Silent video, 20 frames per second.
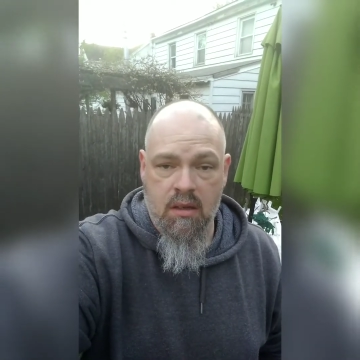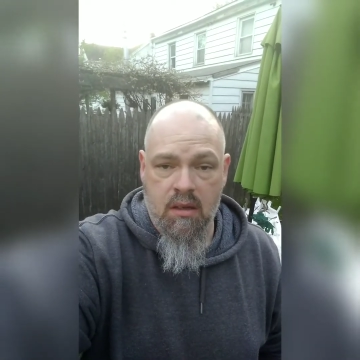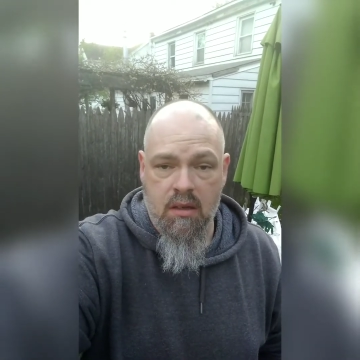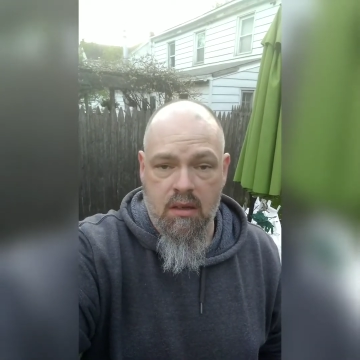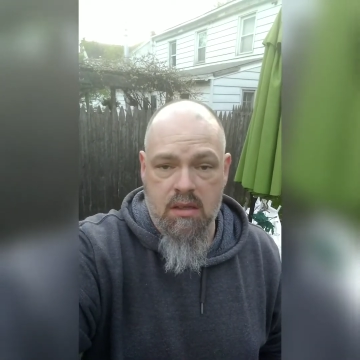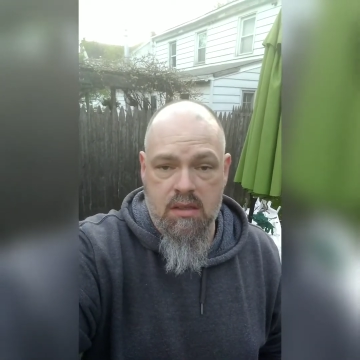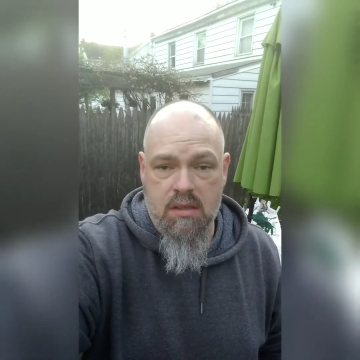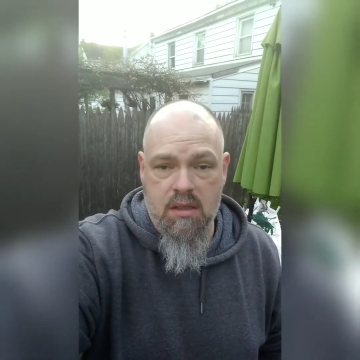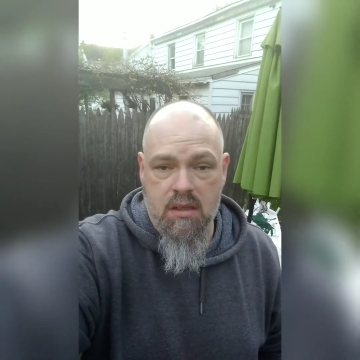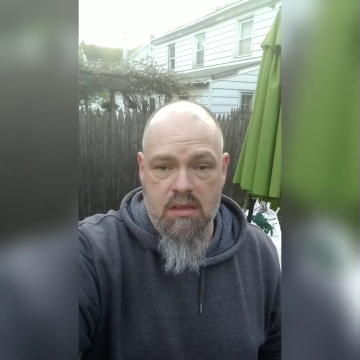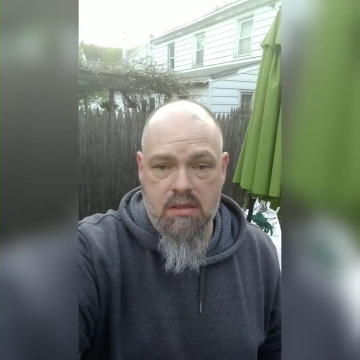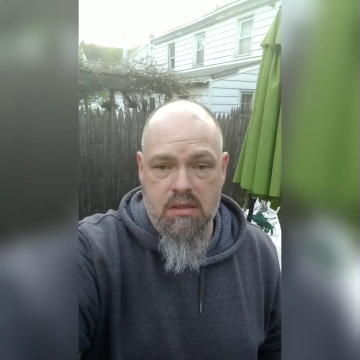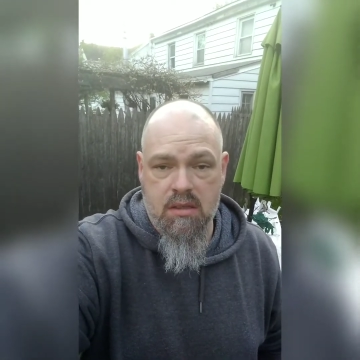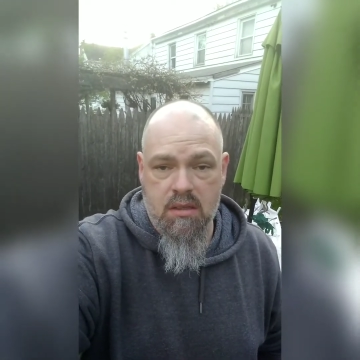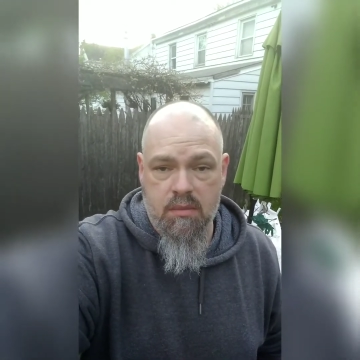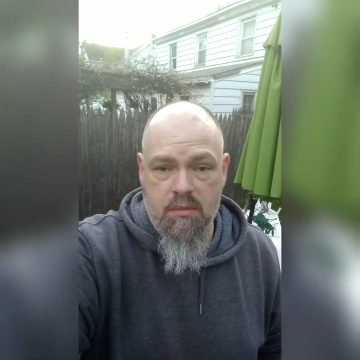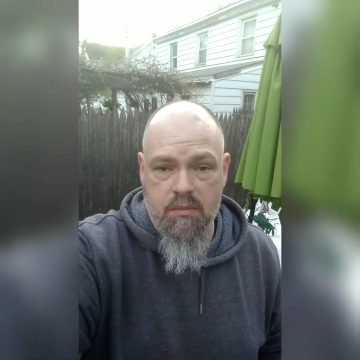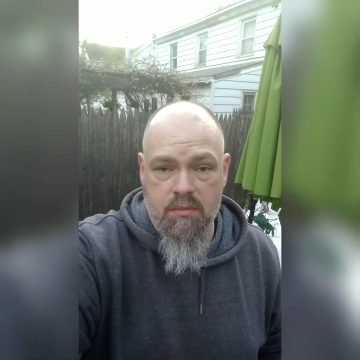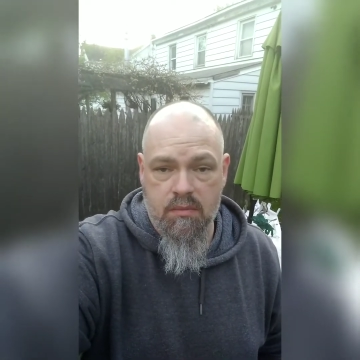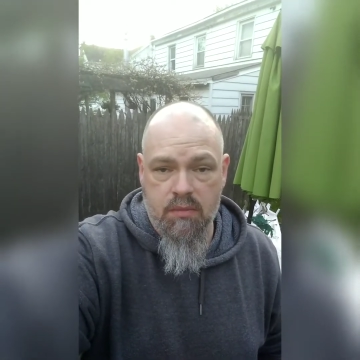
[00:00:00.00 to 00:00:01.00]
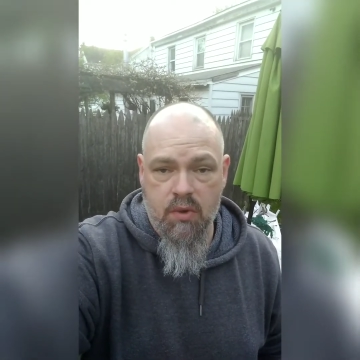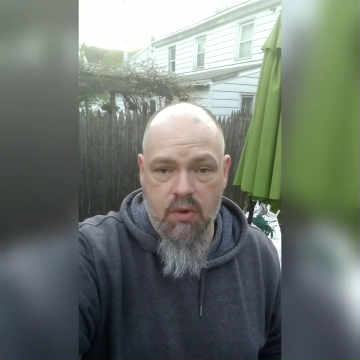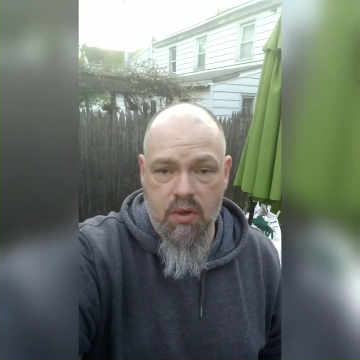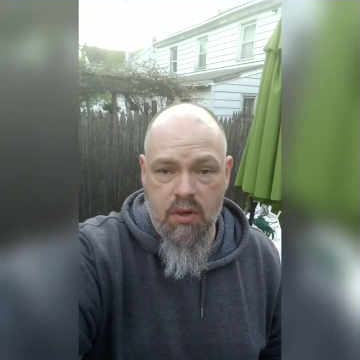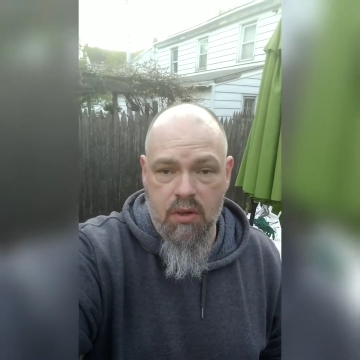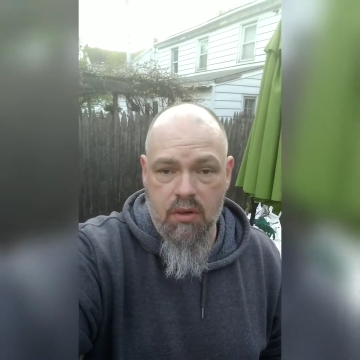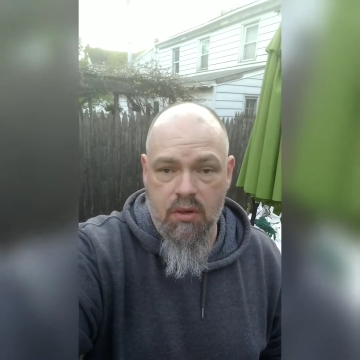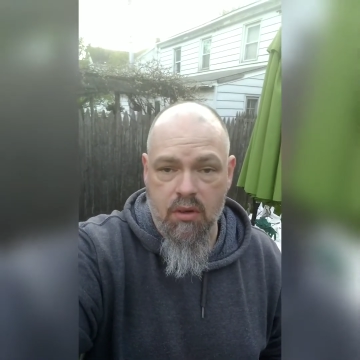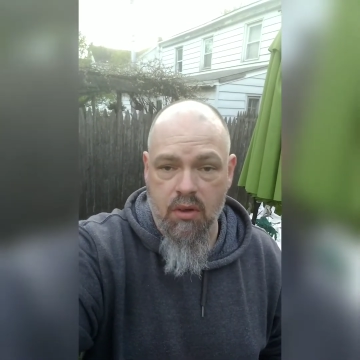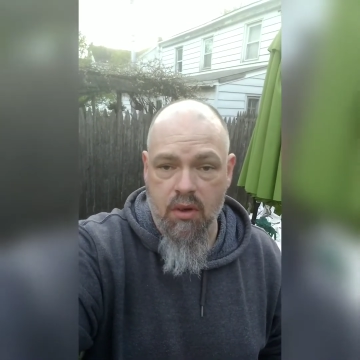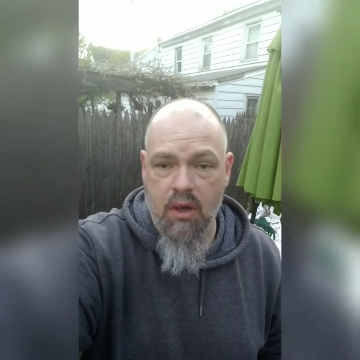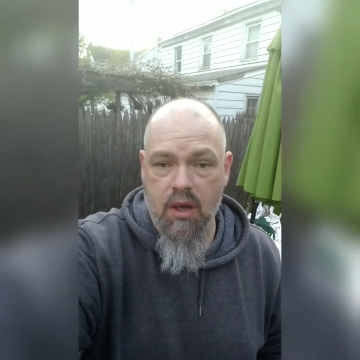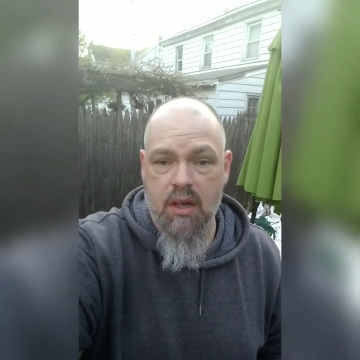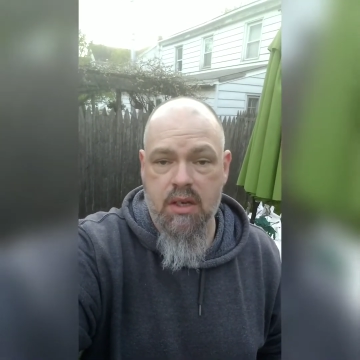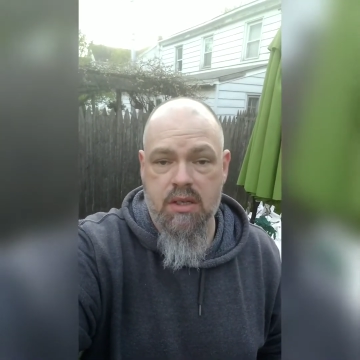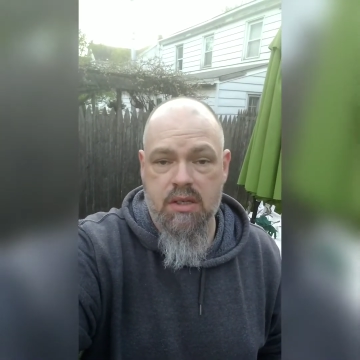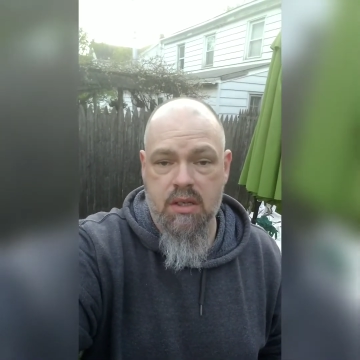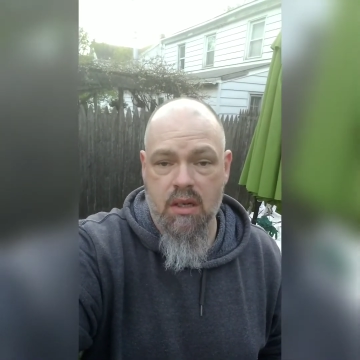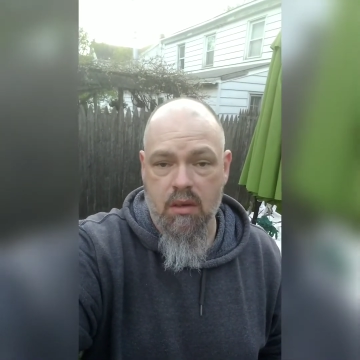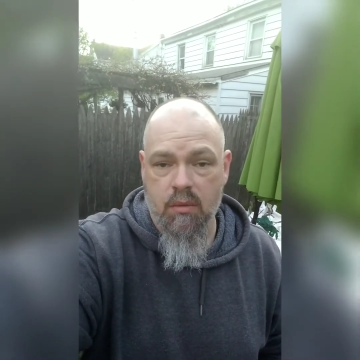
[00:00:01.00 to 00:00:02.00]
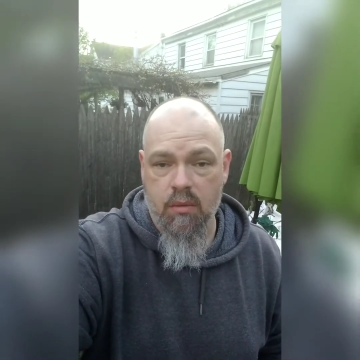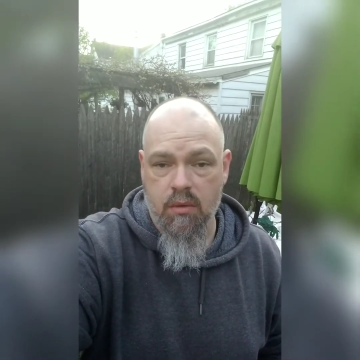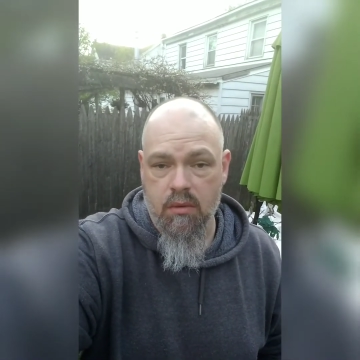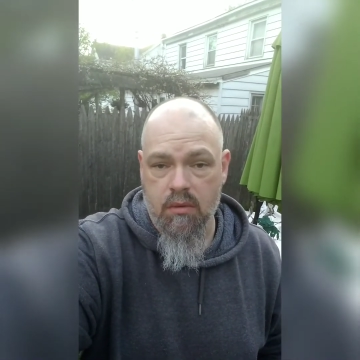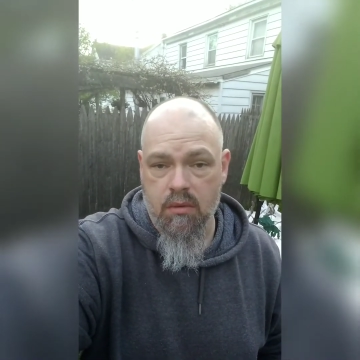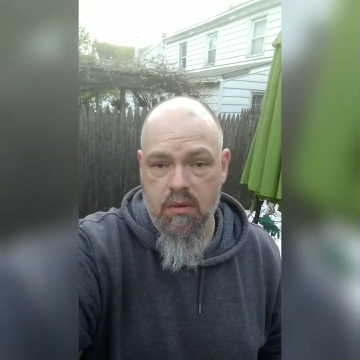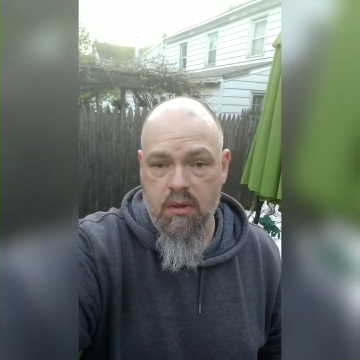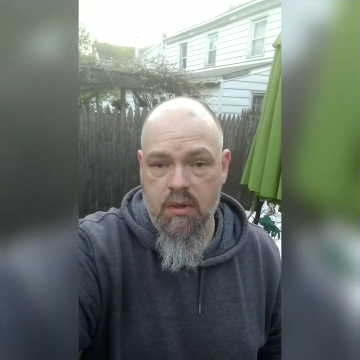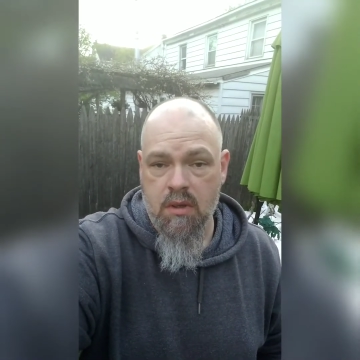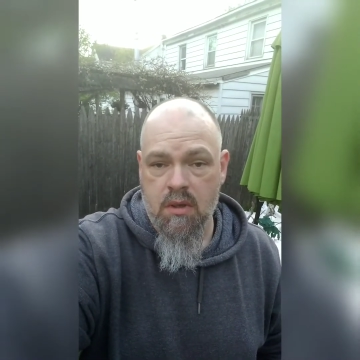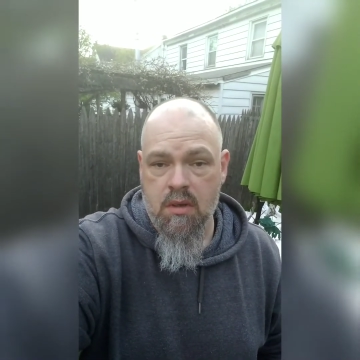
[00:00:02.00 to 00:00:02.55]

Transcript: is not some critical gunshot wound.